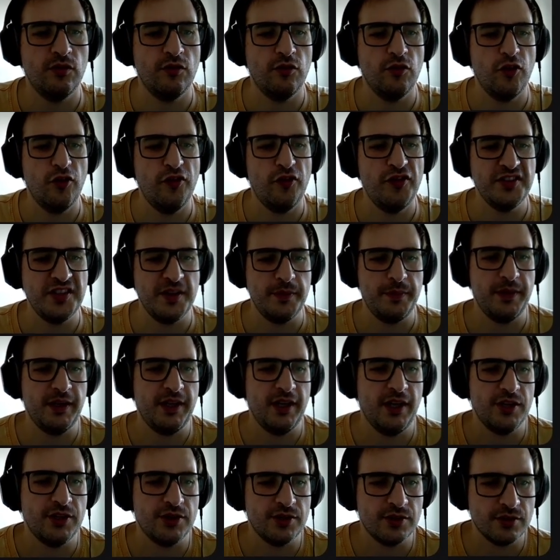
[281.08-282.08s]
office
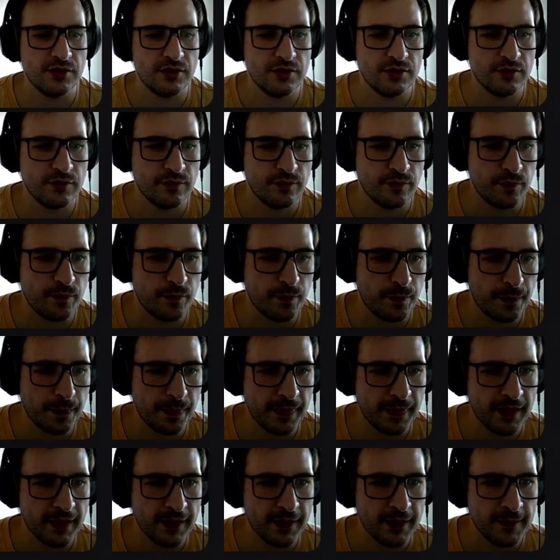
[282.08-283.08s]
applications.
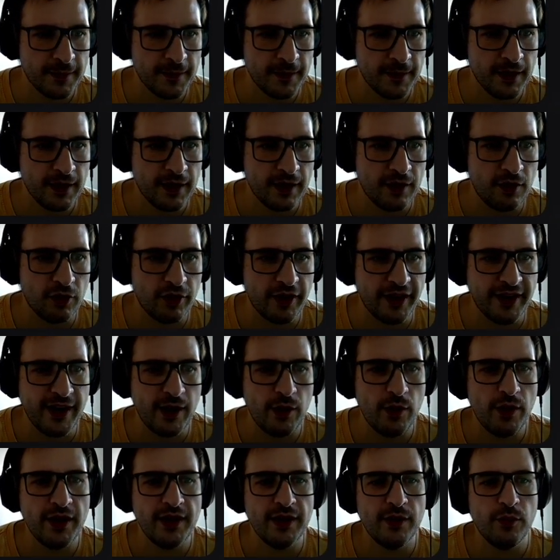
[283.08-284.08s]
Okay,
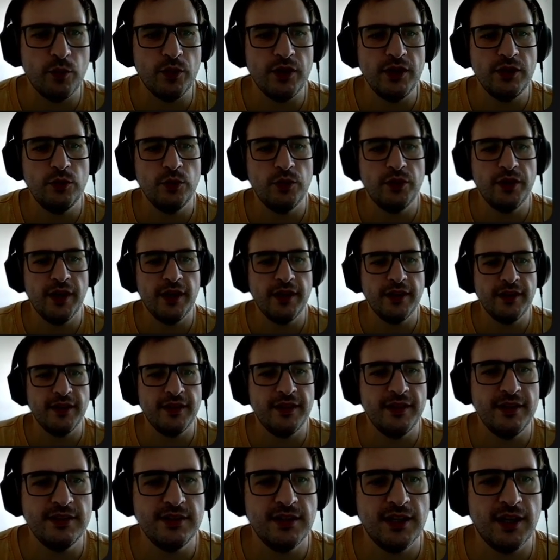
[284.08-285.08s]
now we need to create
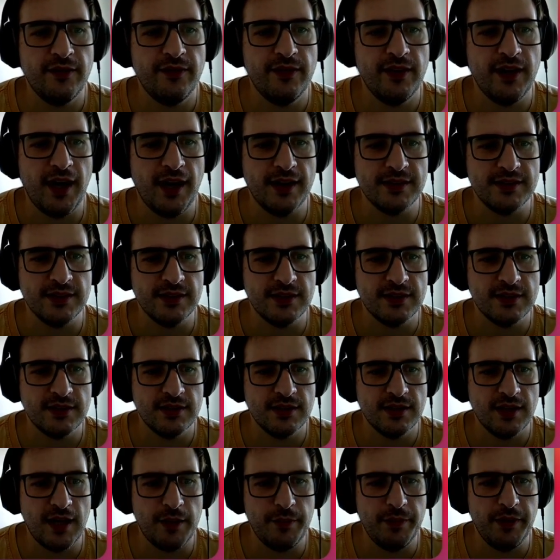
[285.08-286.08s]
these graphic
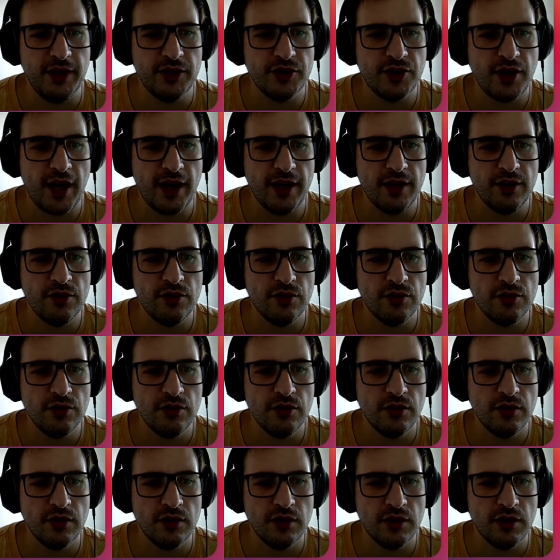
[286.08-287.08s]
assets. Application
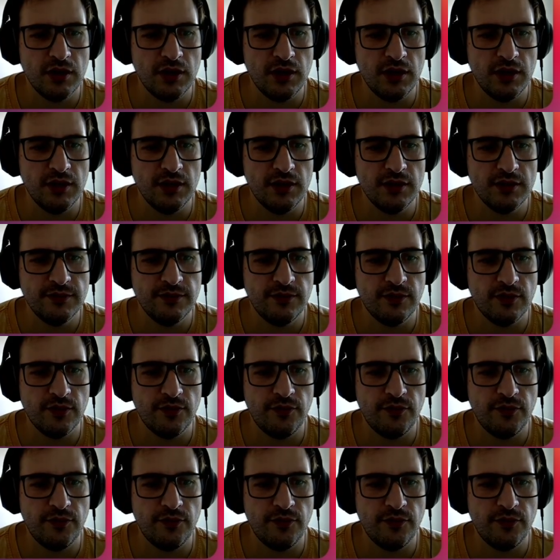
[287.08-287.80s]
icon in these 4